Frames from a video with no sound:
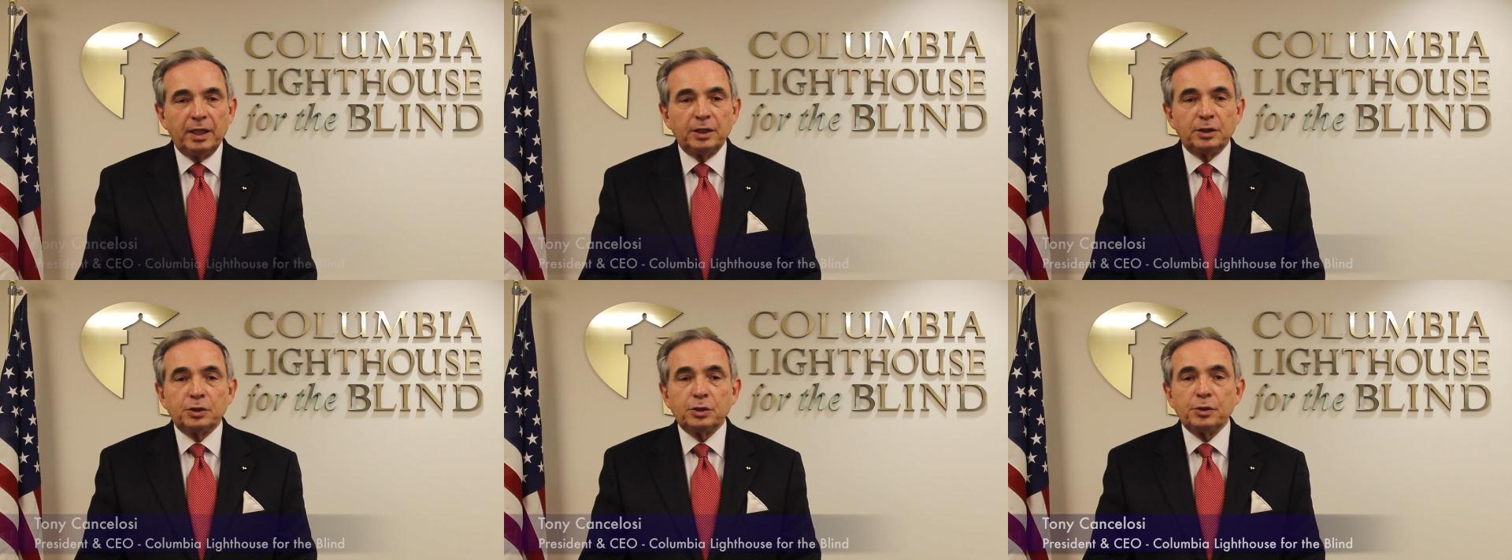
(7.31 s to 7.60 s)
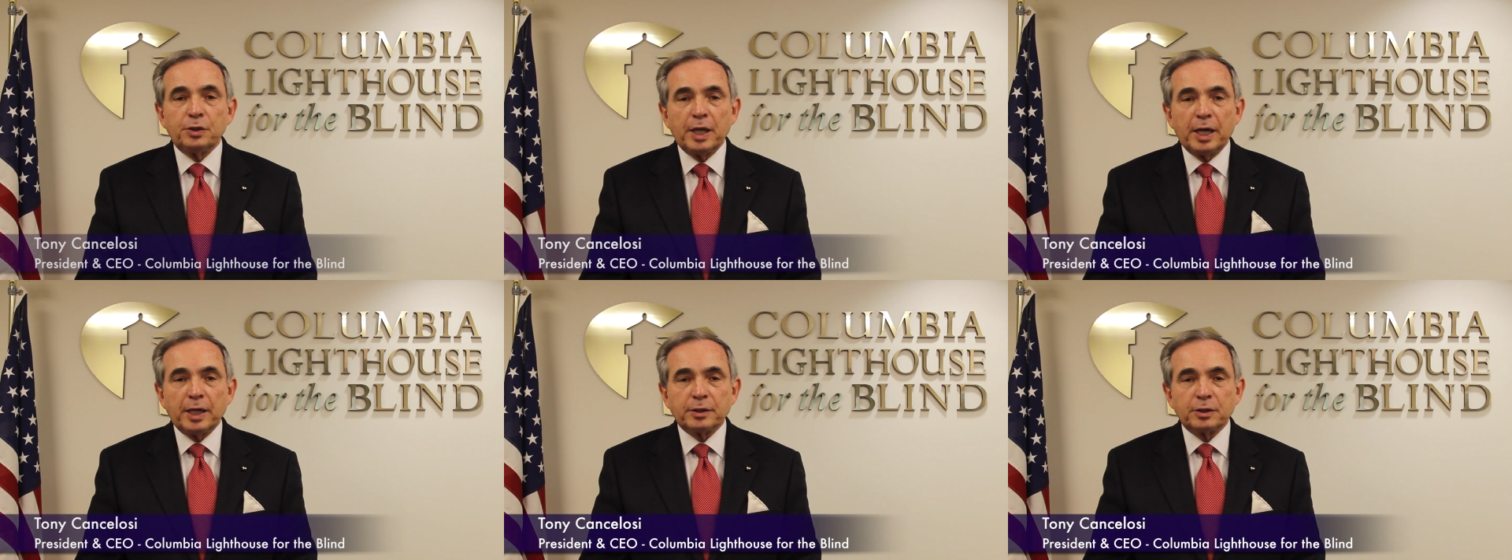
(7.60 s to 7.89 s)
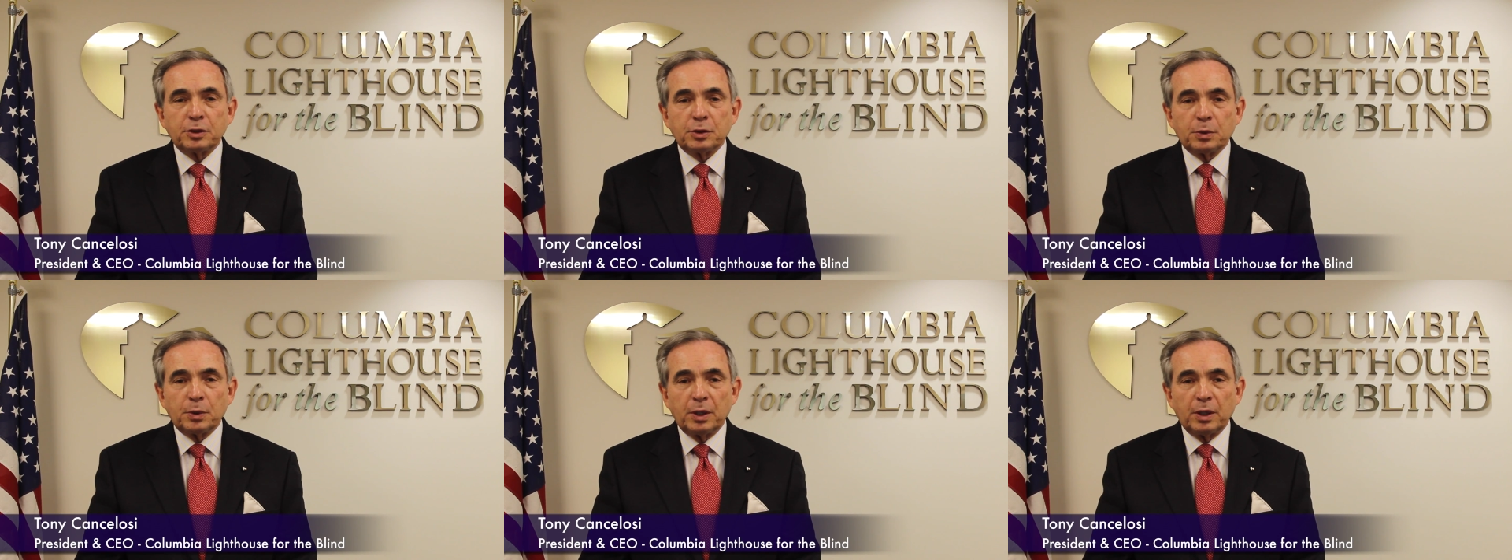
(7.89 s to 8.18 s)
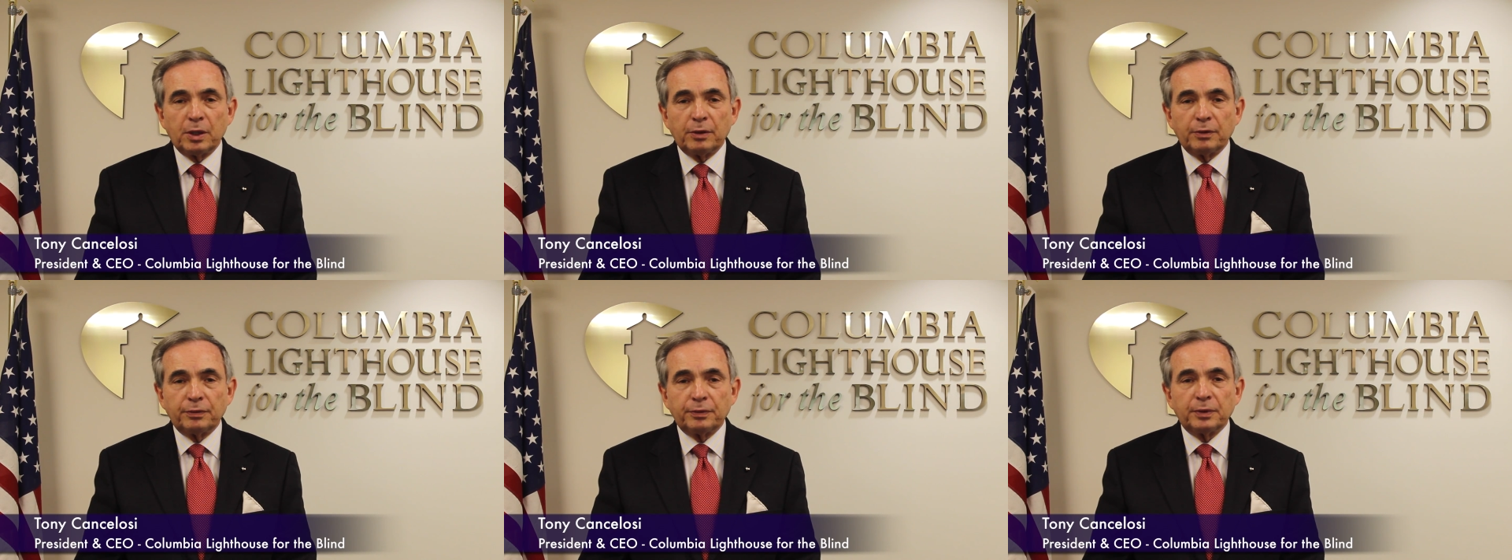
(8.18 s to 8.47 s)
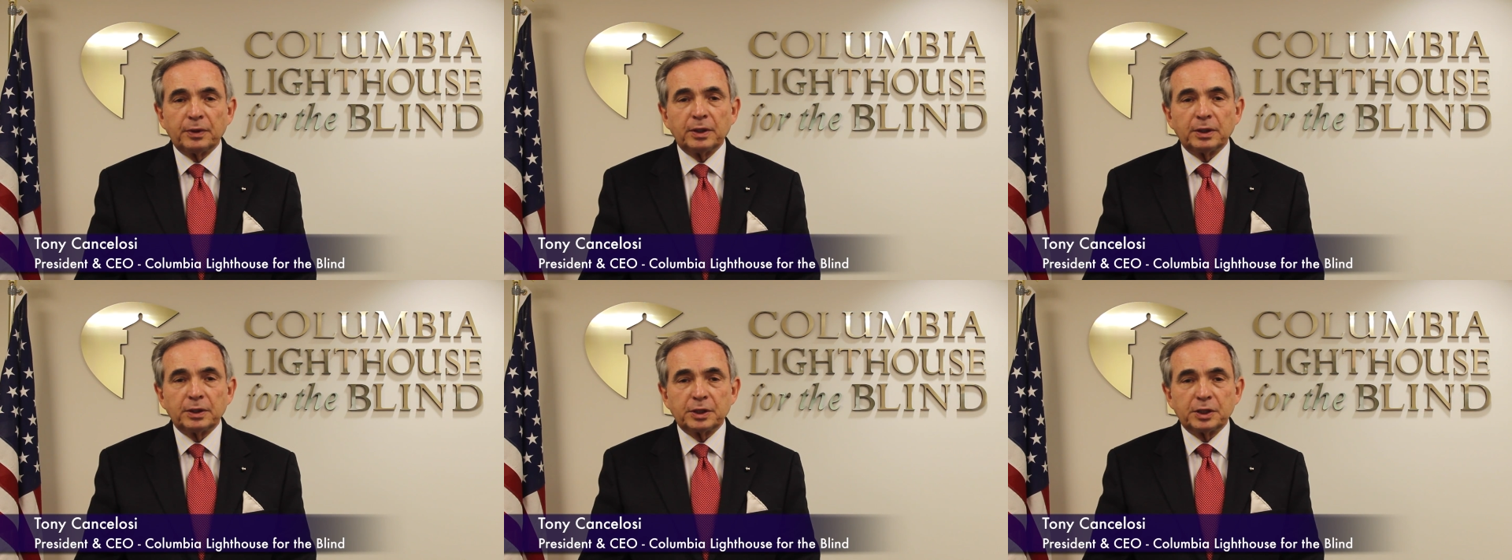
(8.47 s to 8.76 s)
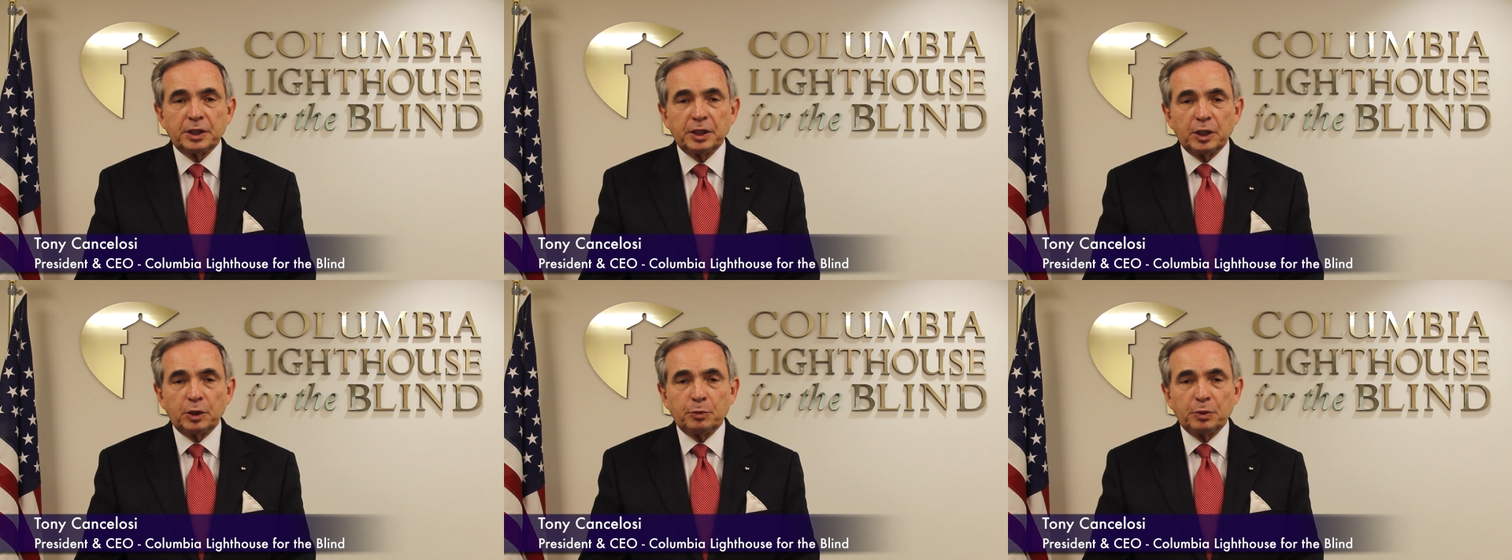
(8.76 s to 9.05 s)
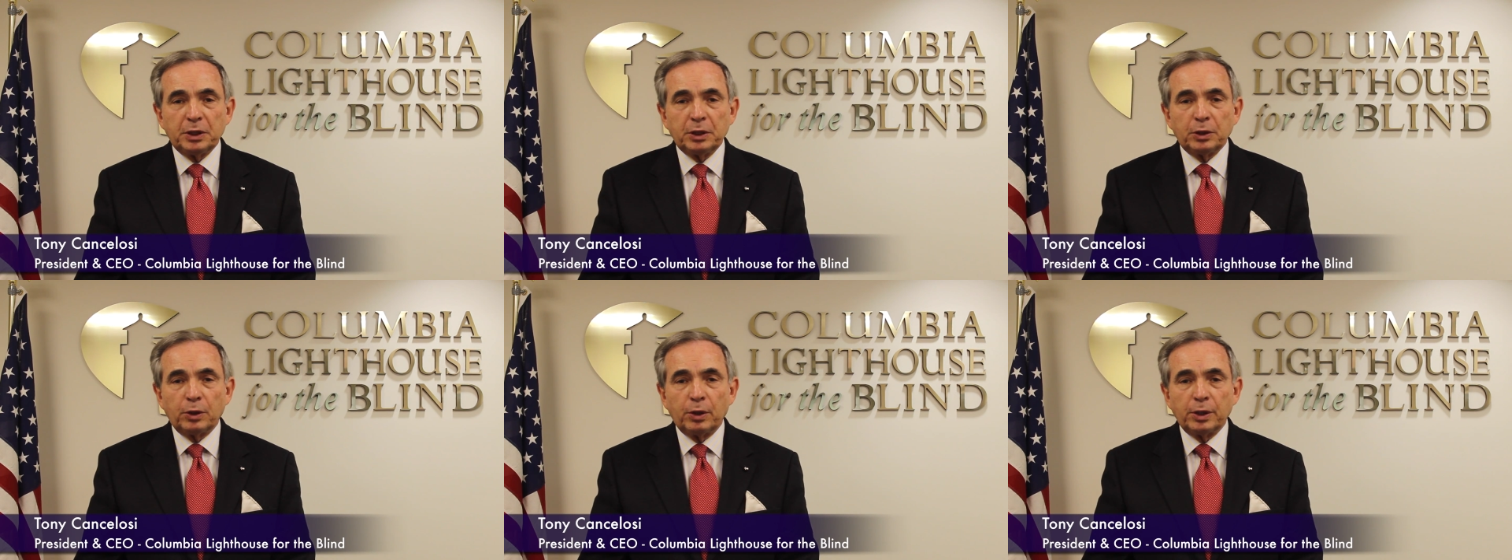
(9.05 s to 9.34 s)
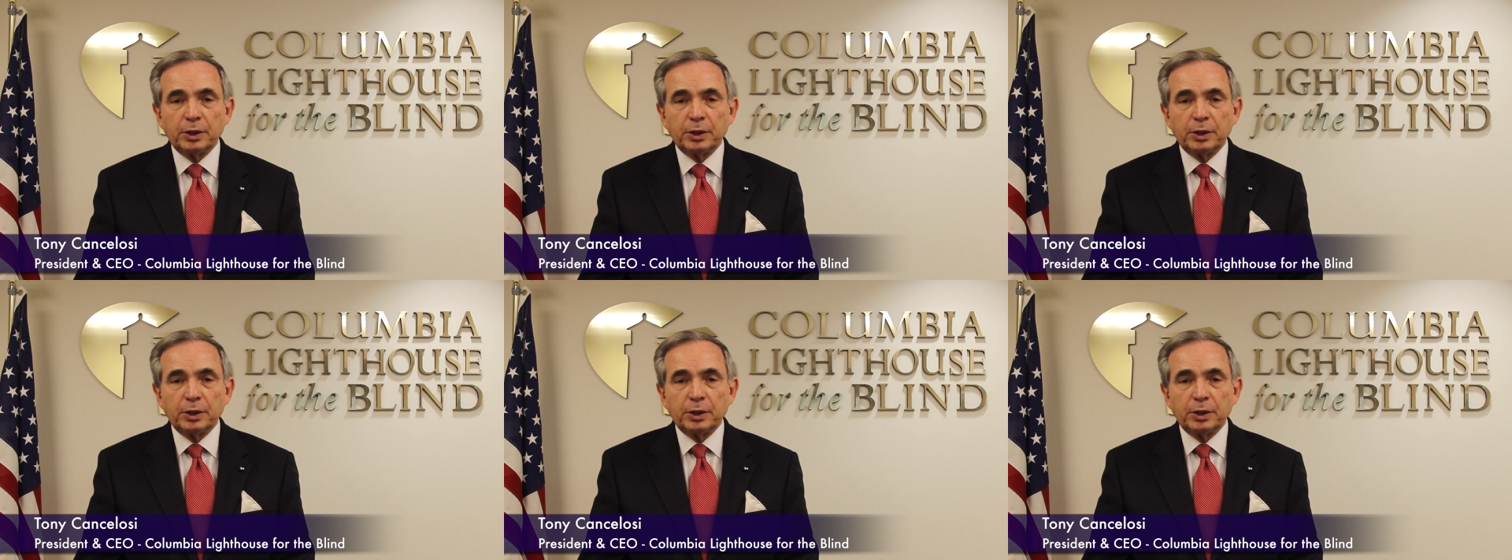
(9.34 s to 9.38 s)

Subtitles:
In 2012, CLB